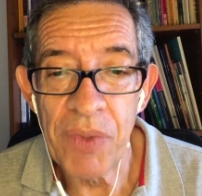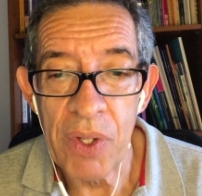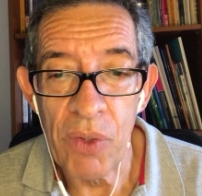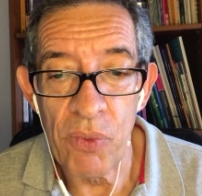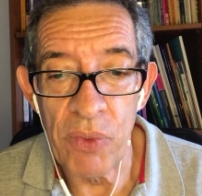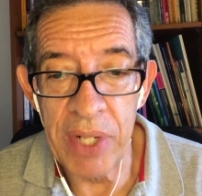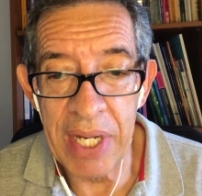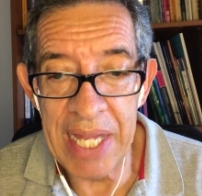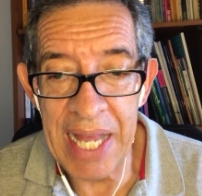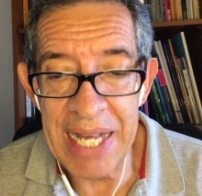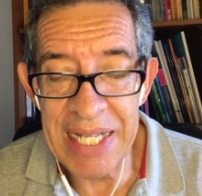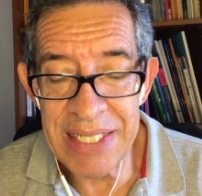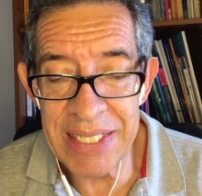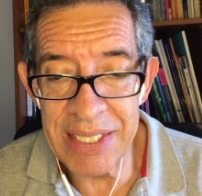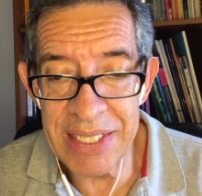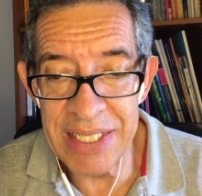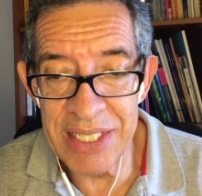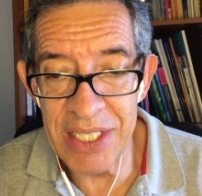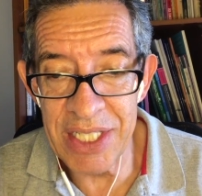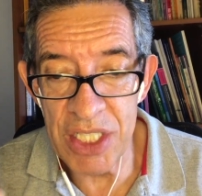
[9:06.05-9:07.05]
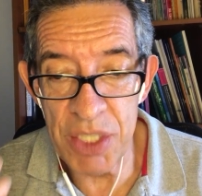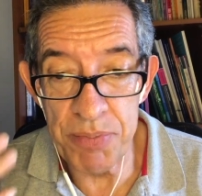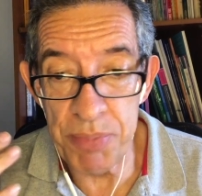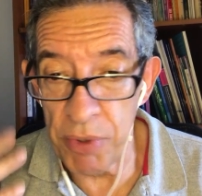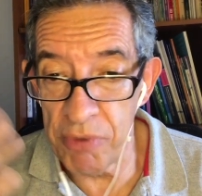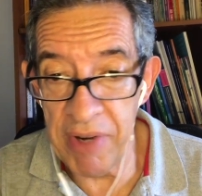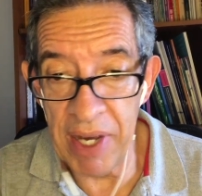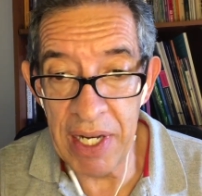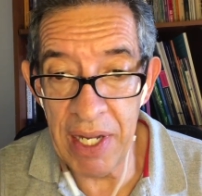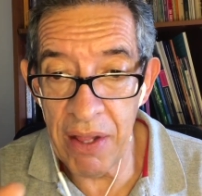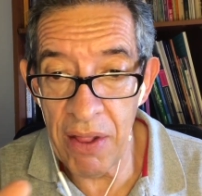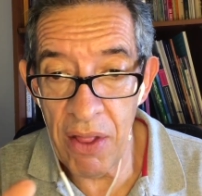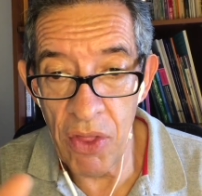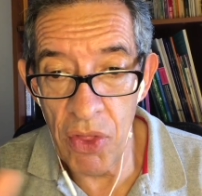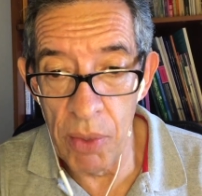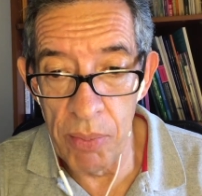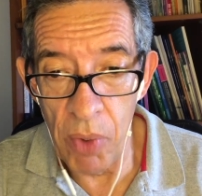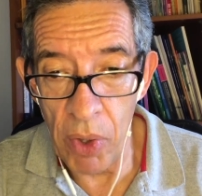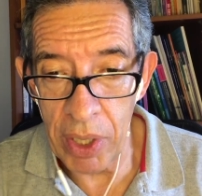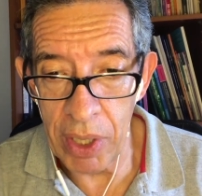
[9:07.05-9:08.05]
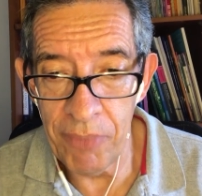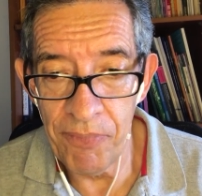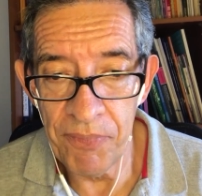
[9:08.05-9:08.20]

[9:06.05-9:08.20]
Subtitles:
Recast is just providing the model.